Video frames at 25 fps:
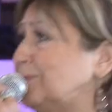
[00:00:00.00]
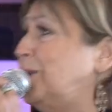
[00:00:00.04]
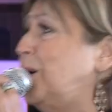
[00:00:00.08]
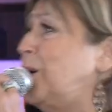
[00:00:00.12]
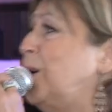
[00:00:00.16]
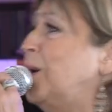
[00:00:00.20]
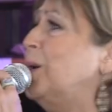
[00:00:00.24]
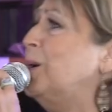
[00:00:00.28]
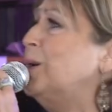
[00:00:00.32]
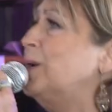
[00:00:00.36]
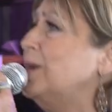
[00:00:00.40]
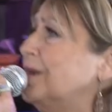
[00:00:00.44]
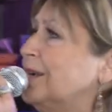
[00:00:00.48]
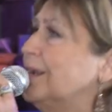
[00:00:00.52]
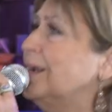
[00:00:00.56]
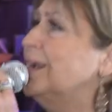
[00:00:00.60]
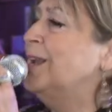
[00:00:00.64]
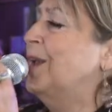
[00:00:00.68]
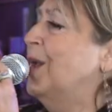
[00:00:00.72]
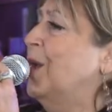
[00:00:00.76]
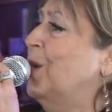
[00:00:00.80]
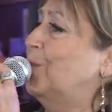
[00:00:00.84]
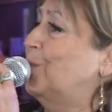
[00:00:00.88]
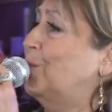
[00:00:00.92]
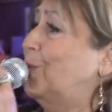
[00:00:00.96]
more
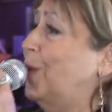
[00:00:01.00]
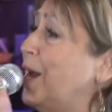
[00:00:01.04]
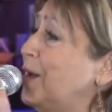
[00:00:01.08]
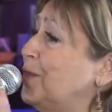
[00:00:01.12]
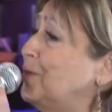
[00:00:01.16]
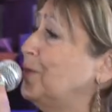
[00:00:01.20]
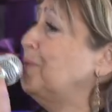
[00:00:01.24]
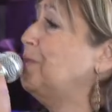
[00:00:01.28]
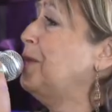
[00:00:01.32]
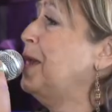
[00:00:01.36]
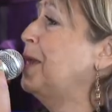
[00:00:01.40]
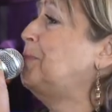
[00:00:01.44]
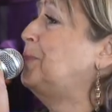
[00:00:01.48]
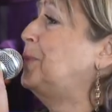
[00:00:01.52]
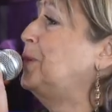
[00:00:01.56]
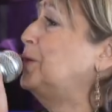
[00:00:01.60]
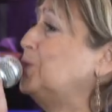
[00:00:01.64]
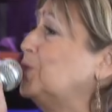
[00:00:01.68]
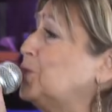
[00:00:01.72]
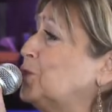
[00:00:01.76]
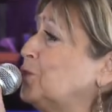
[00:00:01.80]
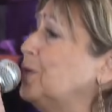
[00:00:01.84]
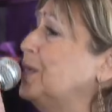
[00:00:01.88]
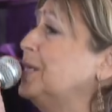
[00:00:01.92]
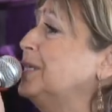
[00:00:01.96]
where the maple
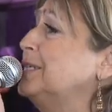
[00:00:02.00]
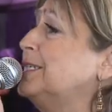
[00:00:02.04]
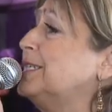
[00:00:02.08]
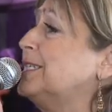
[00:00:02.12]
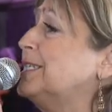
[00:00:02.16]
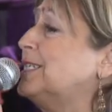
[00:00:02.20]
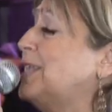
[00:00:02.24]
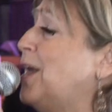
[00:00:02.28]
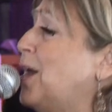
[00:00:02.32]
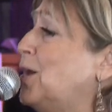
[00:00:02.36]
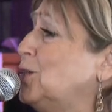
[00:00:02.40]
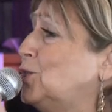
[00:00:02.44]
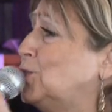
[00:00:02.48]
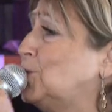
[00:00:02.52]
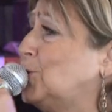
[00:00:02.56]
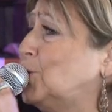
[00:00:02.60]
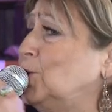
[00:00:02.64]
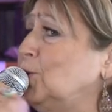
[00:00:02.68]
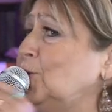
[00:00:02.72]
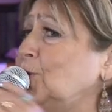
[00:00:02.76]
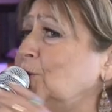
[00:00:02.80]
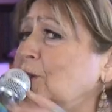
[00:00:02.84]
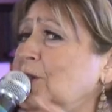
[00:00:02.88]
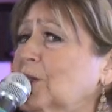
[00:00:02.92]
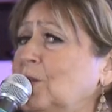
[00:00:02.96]
trees are
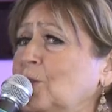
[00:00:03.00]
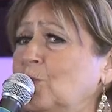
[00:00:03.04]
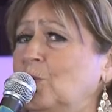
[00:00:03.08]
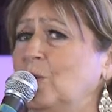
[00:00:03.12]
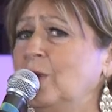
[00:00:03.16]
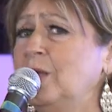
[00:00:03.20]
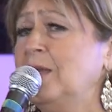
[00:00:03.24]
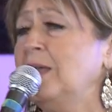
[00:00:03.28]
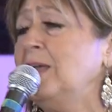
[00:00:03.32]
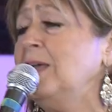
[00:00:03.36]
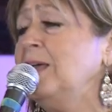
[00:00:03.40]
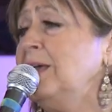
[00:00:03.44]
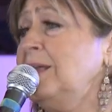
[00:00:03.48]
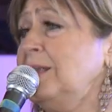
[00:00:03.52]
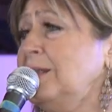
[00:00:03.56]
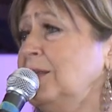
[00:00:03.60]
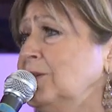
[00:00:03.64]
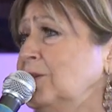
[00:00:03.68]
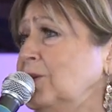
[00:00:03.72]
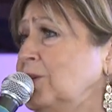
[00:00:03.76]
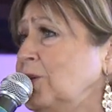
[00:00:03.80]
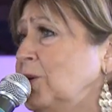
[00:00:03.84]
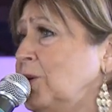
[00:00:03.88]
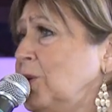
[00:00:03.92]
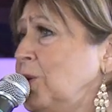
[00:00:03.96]
turning red
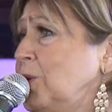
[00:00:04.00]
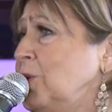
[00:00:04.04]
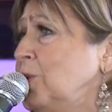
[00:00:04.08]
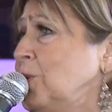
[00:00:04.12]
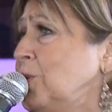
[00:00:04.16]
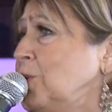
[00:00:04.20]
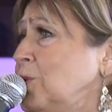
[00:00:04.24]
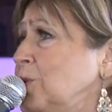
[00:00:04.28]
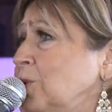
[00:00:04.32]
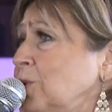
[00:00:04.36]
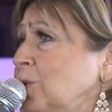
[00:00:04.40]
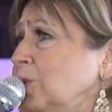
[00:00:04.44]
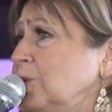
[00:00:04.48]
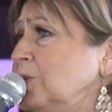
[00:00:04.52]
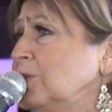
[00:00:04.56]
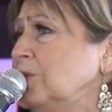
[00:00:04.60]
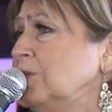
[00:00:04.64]
and gold,